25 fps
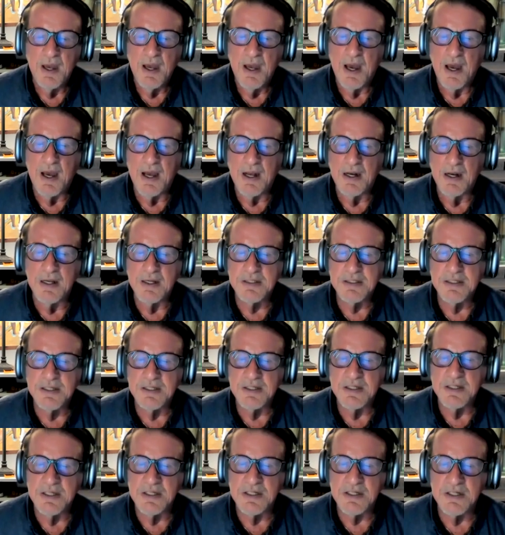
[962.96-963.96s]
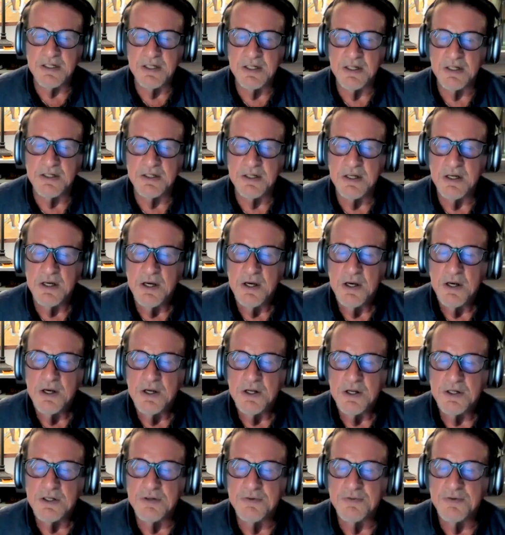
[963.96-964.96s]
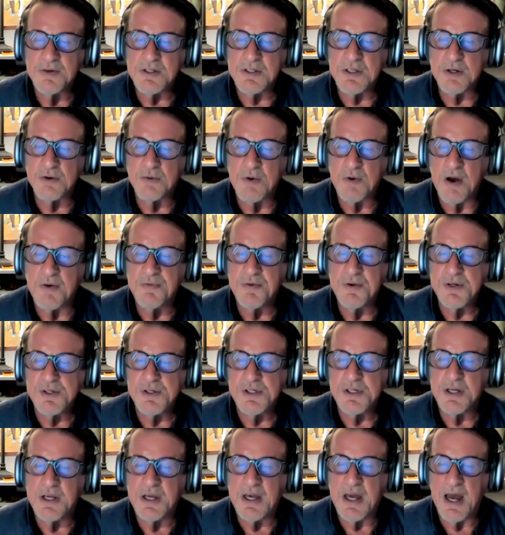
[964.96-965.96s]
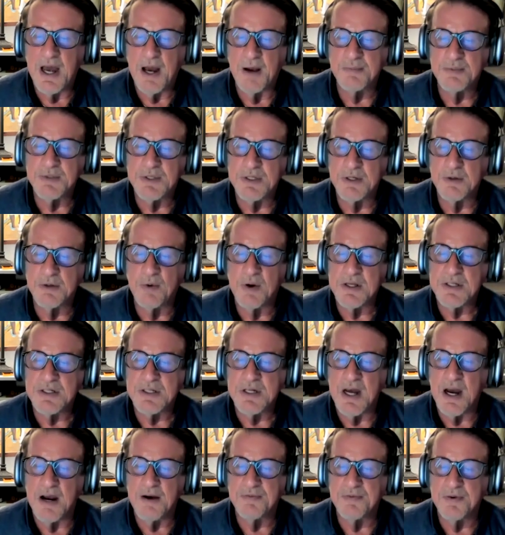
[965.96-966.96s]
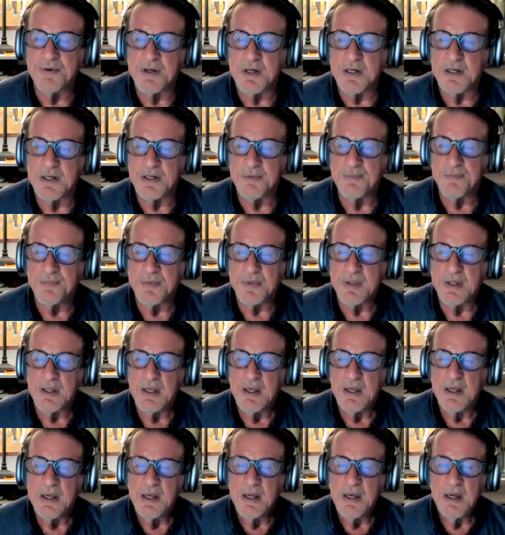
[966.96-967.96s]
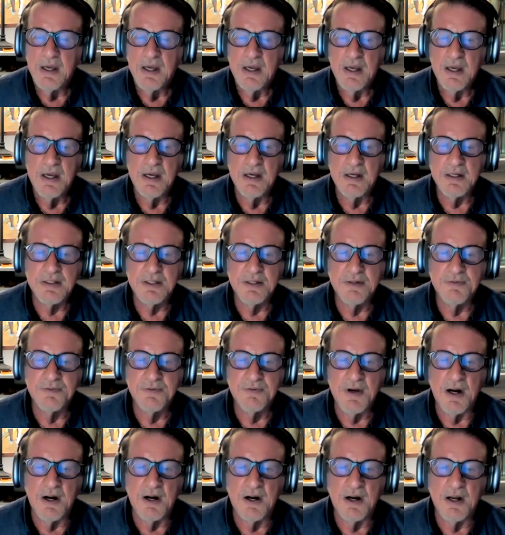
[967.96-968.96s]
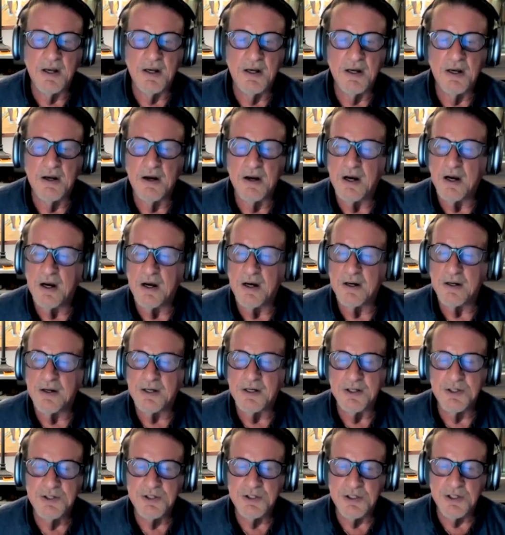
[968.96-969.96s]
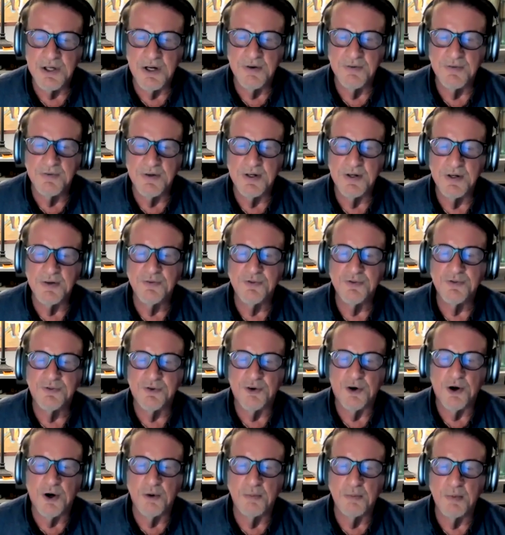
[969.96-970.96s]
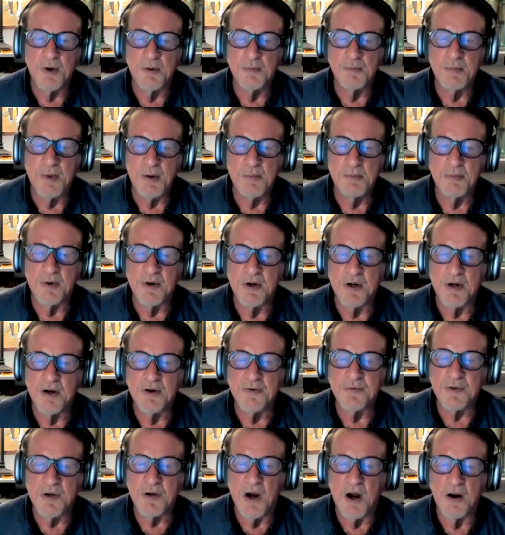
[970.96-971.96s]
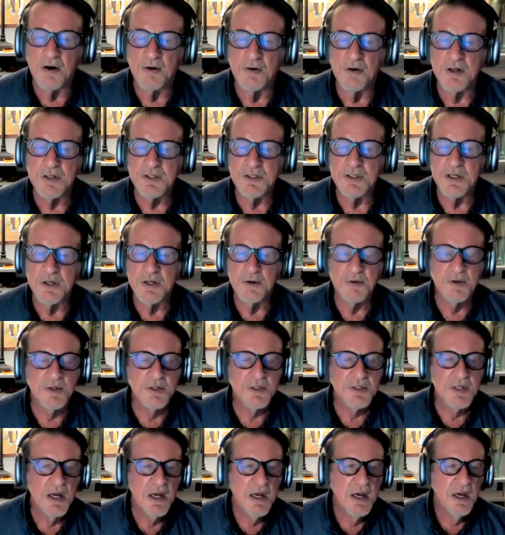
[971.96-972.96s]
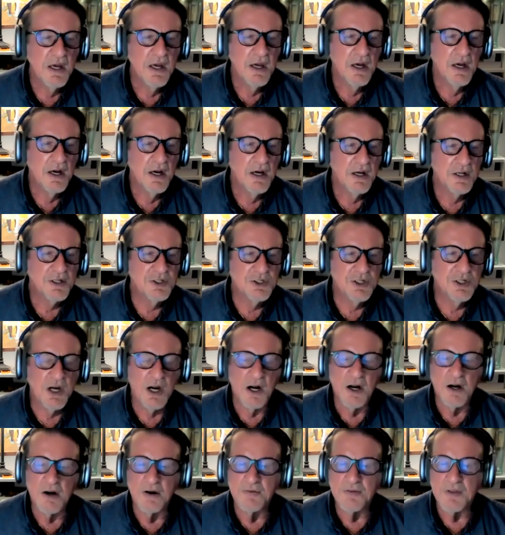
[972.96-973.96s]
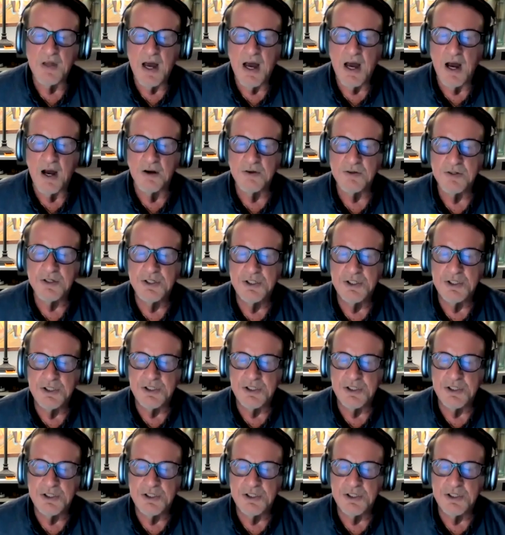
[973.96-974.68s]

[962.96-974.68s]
and his assistant to visit refugee camps in West Africa. He is a very conservative former member of Congress. He was chair of the House